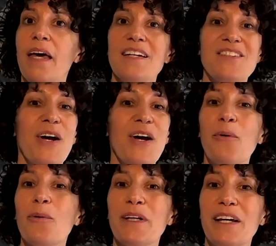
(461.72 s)
It's not
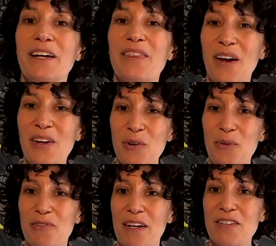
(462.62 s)
only that you
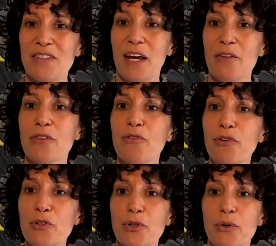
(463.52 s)
investigate the
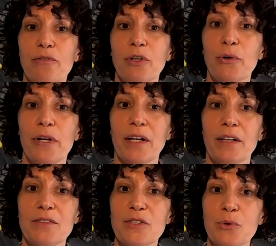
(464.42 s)
future of learning
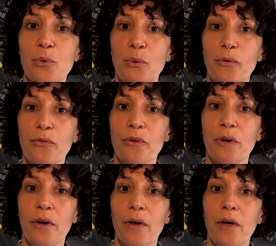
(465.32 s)
in schools,
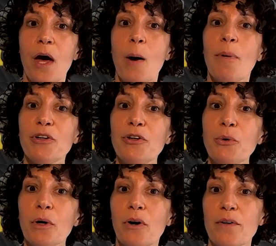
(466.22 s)
but
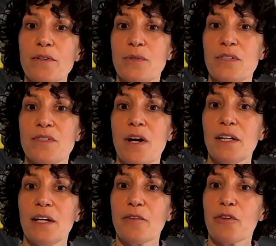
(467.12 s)
you are also
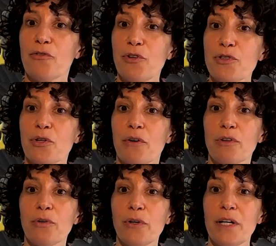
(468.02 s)
studying the future of
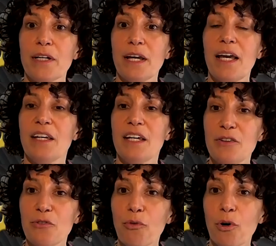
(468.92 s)
learning in
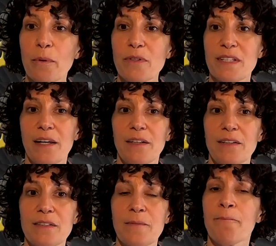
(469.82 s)
informal
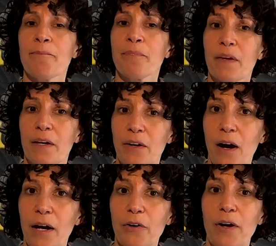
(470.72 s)
settings, in
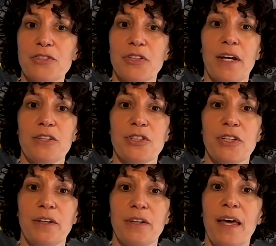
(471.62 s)
higher
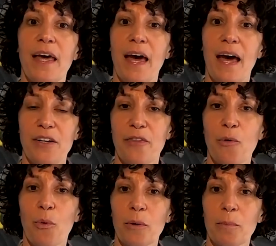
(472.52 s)
education, and in
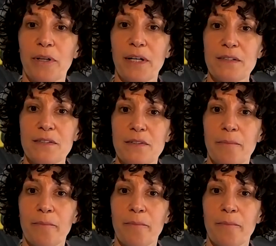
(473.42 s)
the workplace.